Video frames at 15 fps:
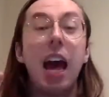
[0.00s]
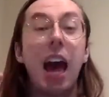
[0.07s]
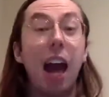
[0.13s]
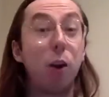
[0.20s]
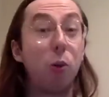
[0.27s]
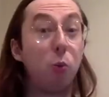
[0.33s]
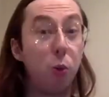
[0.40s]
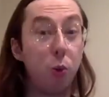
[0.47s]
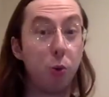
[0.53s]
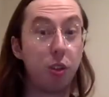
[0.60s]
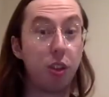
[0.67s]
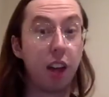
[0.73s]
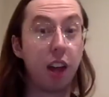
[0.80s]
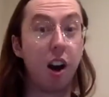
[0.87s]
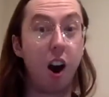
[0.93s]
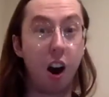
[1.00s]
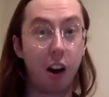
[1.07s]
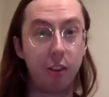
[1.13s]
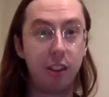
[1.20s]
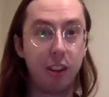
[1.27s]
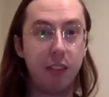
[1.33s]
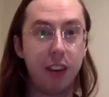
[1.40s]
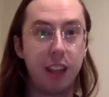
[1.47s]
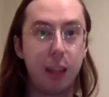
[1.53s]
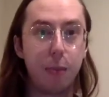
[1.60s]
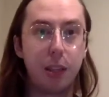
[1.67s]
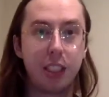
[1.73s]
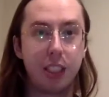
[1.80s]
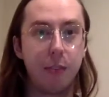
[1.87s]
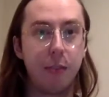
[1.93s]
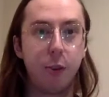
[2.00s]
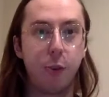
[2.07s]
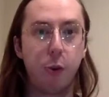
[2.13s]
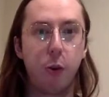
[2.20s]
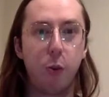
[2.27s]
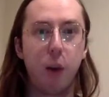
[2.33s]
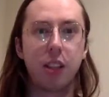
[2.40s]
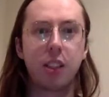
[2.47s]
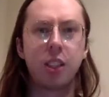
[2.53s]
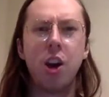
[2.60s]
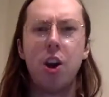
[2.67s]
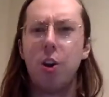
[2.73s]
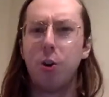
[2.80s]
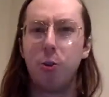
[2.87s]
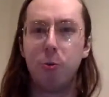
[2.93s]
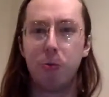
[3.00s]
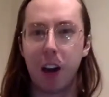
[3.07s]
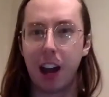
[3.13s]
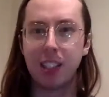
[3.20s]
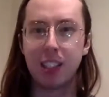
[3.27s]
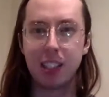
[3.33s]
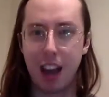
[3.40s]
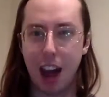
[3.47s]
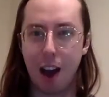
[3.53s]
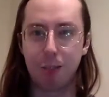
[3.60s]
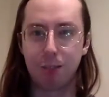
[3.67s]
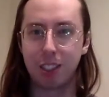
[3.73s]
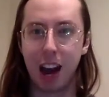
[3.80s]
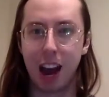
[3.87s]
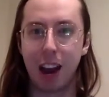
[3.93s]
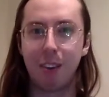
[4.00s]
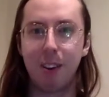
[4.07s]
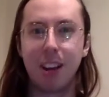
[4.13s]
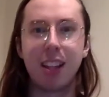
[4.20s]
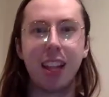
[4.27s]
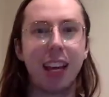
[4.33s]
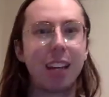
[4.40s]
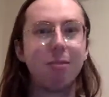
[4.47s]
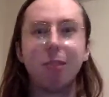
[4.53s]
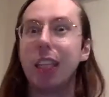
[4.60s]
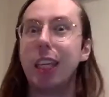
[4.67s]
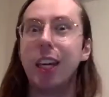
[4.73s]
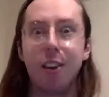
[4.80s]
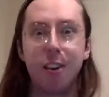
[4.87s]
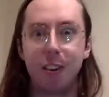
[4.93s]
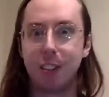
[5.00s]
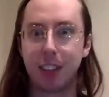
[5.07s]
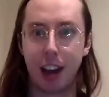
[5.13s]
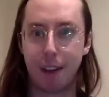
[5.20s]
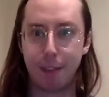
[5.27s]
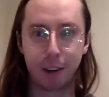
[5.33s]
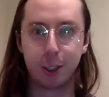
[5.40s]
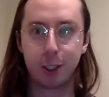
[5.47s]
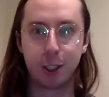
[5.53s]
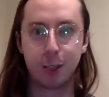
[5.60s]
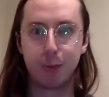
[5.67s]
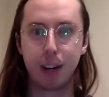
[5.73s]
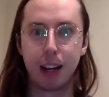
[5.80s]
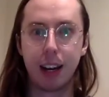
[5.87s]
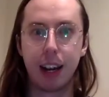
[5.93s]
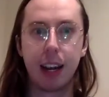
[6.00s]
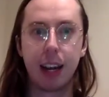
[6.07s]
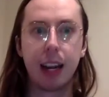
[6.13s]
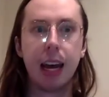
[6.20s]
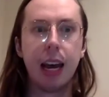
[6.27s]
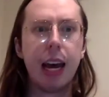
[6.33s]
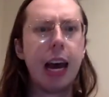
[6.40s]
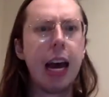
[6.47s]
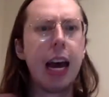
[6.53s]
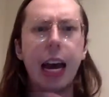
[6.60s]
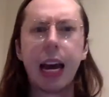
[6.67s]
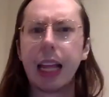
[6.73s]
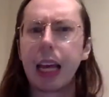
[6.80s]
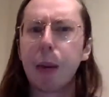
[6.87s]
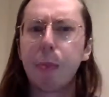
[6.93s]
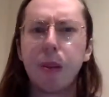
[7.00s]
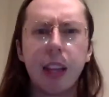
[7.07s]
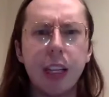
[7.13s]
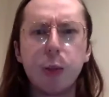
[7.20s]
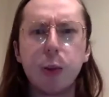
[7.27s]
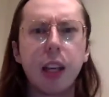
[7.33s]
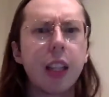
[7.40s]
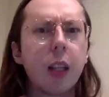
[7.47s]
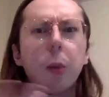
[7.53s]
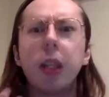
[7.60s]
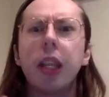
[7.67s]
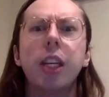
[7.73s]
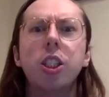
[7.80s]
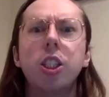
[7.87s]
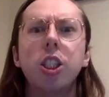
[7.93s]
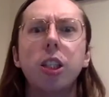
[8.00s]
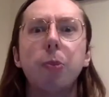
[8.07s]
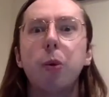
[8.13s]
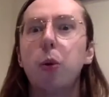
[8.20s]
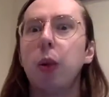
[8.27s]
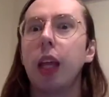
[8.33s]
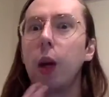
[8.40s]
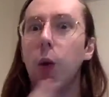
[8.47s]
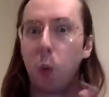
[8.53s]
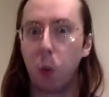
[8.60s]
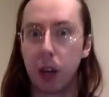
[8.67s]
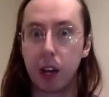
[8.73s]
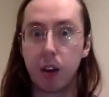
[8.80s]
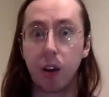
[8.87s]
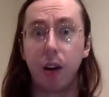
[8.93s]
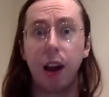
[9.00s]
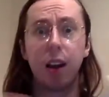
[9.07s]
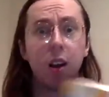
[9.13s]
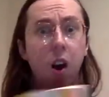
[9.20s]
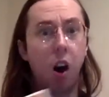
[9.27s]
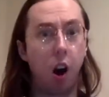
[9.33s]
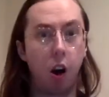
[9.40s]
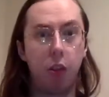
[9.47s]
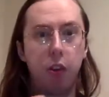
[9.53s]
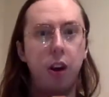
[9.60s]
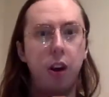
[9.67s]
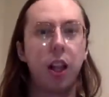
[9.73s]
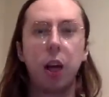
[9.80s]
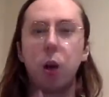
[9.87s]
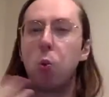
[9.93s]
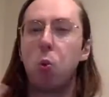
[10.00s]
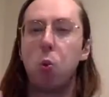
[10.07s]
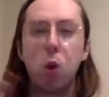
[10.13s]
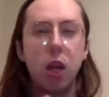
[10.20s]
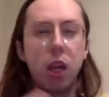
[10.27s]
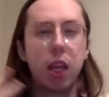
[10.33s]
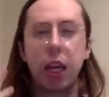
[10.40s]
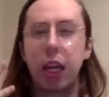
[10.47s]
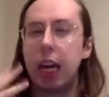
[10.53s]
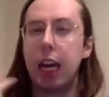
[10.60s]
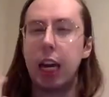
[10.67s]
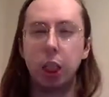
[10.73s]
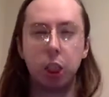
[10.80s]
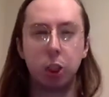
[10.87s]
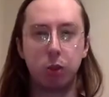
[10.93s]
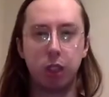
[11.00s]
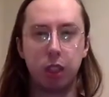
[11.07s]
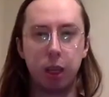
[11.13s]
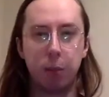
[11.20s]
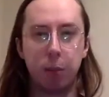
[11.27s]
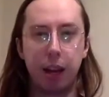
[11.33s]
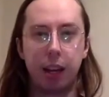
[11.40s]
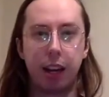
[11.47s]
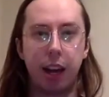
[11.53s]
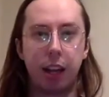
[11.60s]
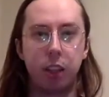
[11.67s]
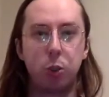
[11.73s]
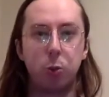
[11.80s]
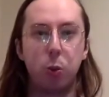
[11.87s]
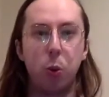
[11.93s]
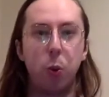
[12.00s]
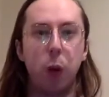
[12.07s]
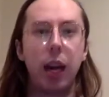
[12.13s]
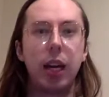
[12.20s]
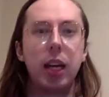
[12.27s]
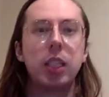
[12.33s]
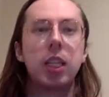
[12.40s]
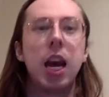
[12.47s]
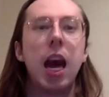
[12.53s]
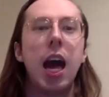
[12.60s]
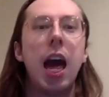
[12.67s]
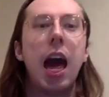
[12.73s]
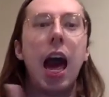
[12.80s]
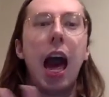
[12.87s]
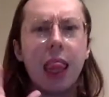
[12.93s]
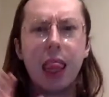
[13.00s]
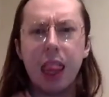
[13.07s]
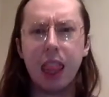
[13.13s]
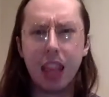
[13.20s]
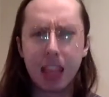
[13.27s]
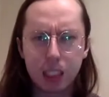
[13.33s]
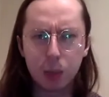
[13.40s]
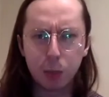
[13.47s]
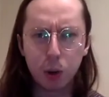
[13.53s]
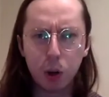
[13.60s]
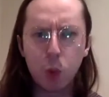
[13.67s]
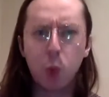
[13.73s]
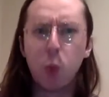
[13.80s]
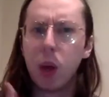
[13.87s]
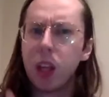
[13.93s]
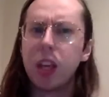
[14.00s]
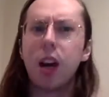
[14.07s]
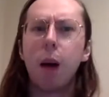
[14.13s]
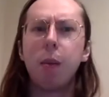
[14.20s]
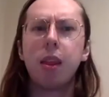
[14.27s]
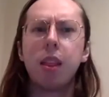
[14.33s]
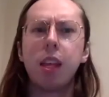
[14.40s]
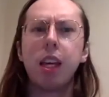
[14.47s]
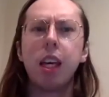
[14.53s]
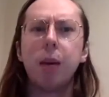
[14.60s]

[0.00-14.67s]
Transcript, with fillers: and Ruth, an author living in the Pacific Northwest, who finds Nao's diary like years after she's written it. It like plays with like the relationship between like reader and author in like really like interesting metatextual ways. This book really got me thinking